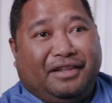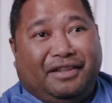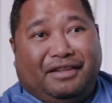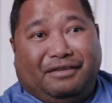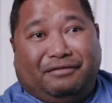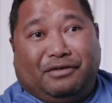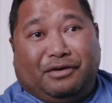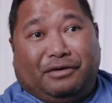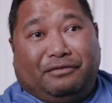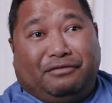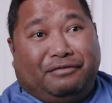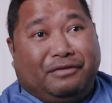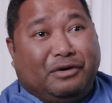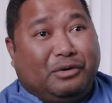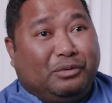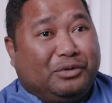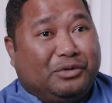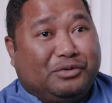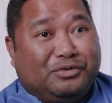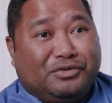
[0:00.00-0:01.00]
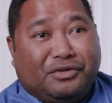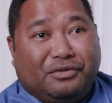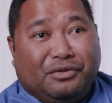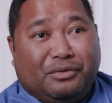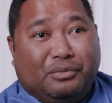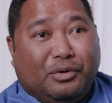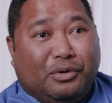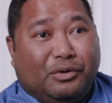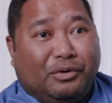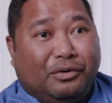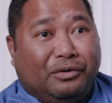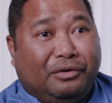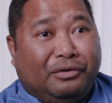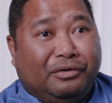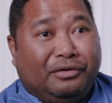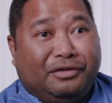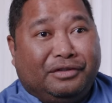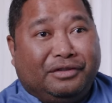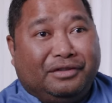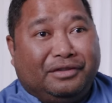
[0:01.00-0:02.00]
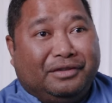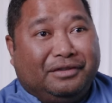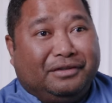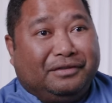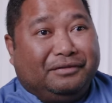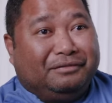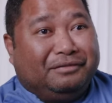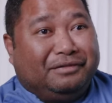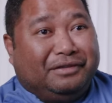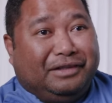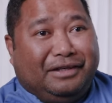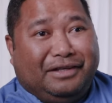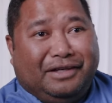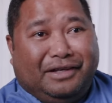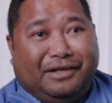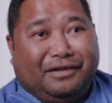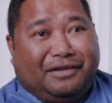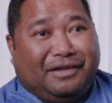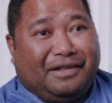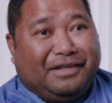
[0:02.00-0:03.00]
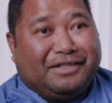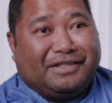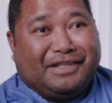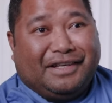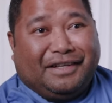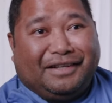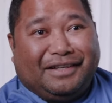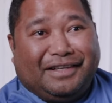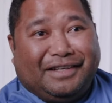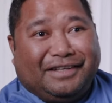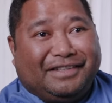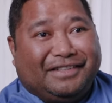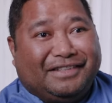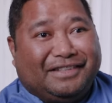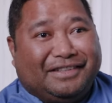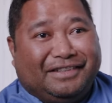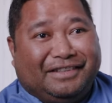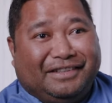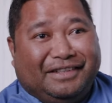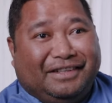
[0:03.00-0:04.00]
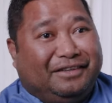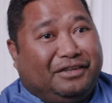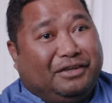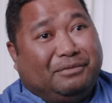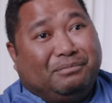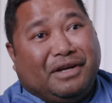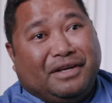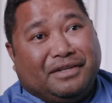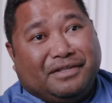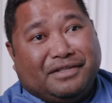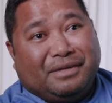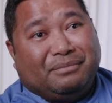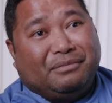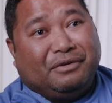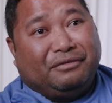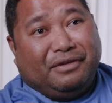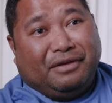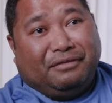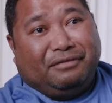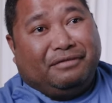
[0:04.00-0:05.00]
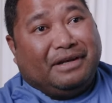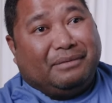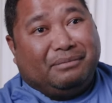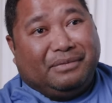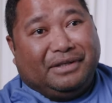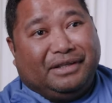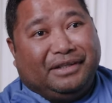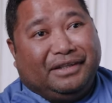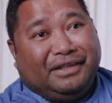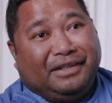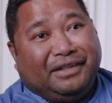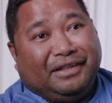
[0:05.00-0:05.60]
They've got photos on the wall, little things like that. It reminds them of their family.